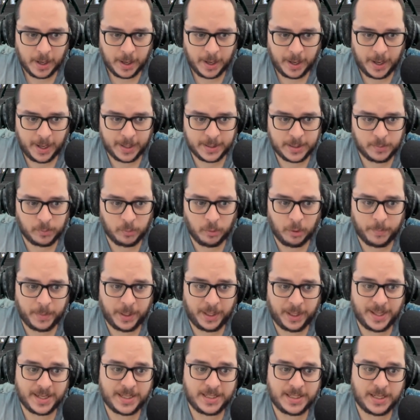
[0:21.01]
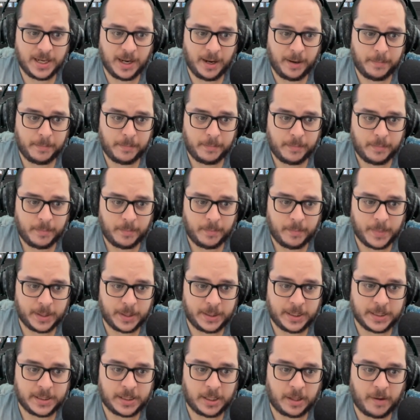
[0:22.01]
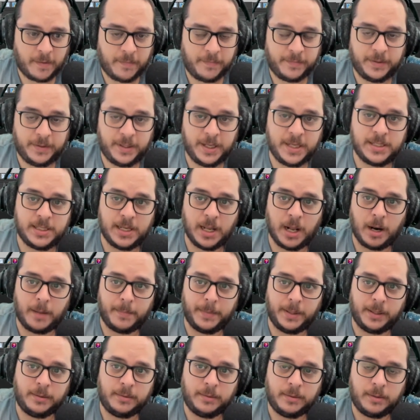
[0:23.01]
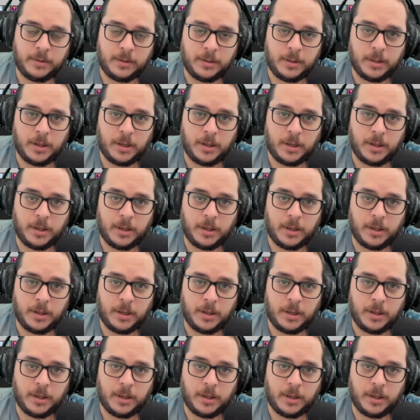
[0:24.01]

It will be the same, but instead of this element,